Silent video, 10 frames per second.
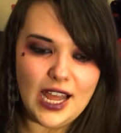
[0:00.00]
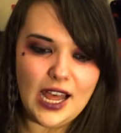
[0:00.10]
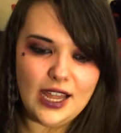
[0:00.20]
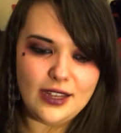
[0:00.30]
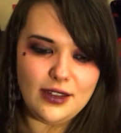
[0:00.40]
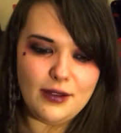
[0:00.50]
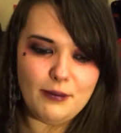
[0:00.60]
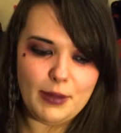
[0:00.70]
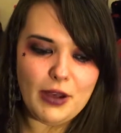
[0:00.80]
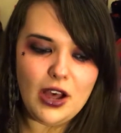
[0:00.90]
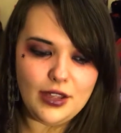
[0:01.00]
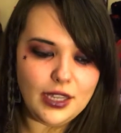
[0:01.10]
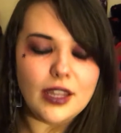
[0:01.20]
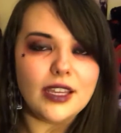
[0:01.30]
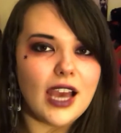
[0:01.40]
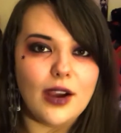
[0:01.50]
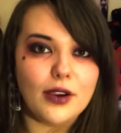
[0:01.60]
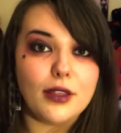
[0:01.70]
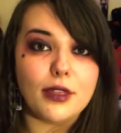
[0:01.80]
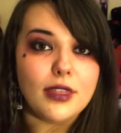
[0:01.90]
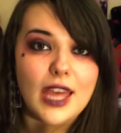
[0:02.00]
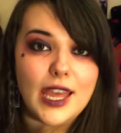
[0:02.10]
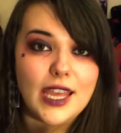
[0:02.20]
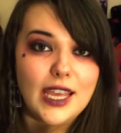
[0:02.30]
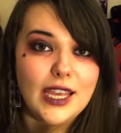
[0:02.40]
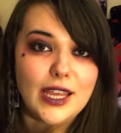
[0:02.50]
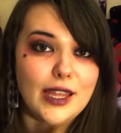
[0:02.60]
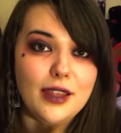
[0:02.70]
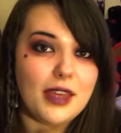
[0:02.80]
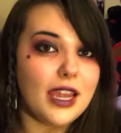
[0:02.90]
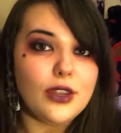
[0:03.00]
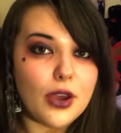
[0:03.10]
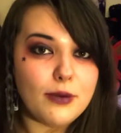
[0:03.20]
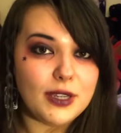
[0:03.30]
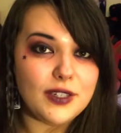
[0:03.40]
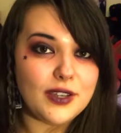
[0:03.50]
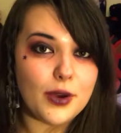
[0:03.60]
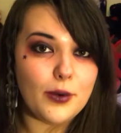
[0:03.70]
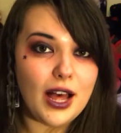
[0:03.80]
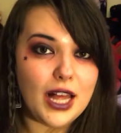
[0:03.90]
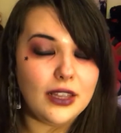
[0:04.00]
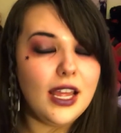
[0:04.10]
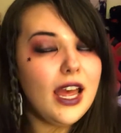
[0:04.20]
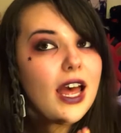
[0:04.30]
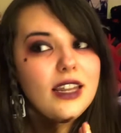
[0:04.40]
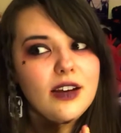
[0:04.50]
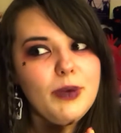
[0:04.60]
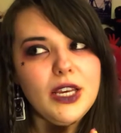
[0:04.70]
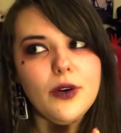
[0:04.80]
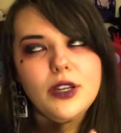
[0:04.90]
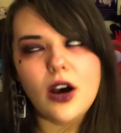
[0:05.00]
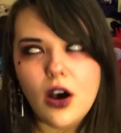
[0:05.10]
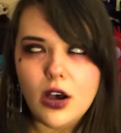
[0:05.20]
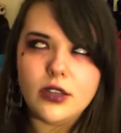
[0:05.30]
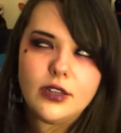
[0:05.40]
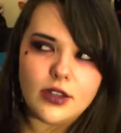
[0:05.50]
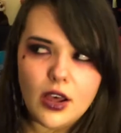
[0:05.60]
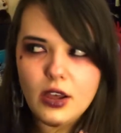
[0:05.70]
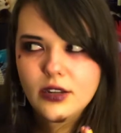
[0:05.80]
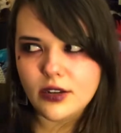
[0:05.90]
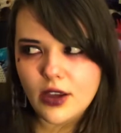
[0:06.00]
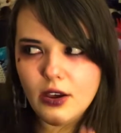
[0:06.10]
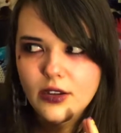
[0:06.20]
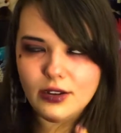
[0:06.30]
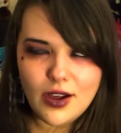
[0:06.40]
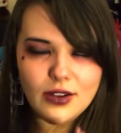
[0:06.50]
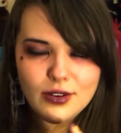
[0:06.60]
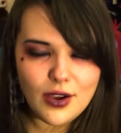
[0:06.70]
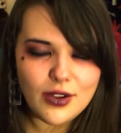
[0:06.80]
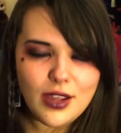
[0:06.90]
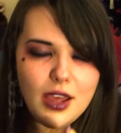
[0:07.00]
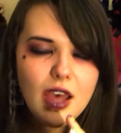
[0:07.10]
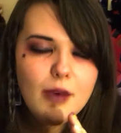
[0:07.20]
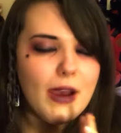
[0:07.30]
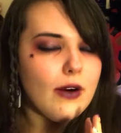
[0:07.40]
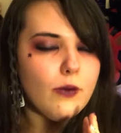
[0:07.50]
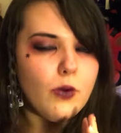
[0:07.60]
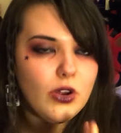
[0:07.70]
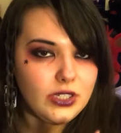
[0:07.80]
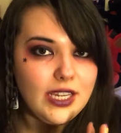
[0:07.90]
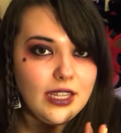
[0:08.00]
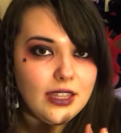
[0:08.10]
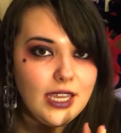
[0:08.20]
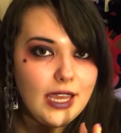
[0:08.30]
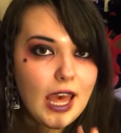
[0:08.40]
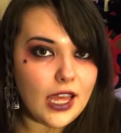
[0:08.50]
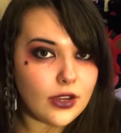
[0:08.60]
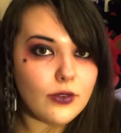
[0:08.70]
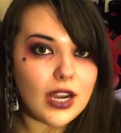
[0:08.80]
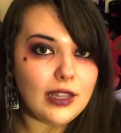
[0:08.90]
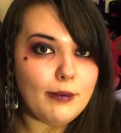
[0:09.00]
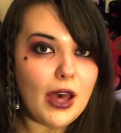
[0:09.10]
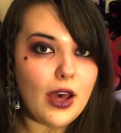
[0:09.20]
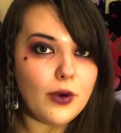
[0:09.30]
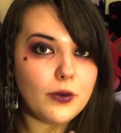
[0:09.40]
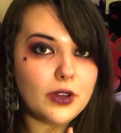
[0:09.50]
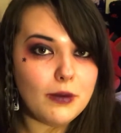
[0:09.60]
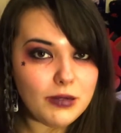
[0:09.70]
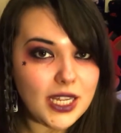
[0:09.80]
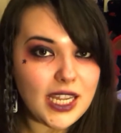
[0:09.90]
and my partner Gareth, they know me so well, and I've been going on and on and on and on and on about wanting the Edgar Allan Poe complete